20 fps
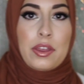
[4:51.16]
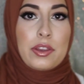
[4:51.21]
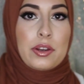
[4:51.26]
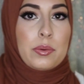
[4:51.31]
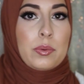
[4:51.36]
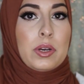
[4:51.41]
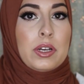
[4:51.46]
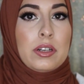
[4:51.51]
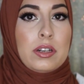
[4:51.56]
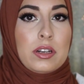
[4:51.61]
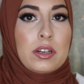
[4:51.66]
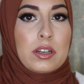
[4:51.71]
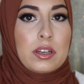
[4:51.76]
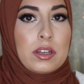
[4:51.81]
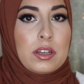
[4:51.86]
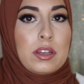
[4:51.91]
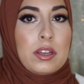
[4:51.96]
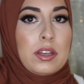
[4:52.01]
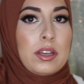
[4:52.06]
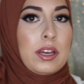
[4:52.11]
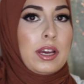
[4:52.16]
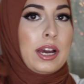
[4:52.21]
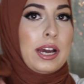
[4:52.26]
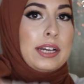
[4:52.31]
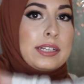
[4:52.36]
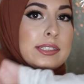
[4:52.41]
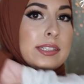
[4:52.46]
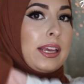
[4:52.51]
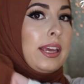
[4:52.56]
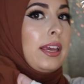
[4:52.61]
other one,
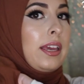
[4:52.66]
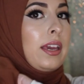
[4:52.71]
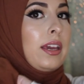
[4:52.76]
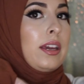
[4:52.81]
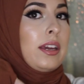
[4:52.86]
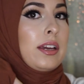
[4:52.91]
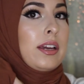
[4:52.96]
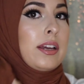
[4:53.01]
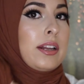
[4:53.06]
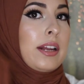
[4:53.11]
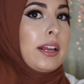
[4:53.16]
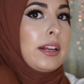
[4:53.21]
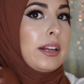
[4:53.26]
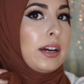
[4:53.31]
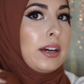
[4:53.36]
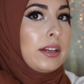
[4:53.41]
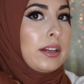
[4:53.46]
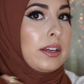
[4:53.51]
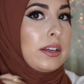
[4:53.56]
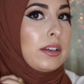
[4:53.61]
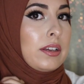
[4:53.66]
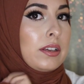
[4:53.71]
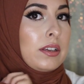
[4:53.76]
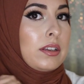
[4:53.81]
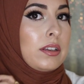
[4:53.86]
I take it and I knot it.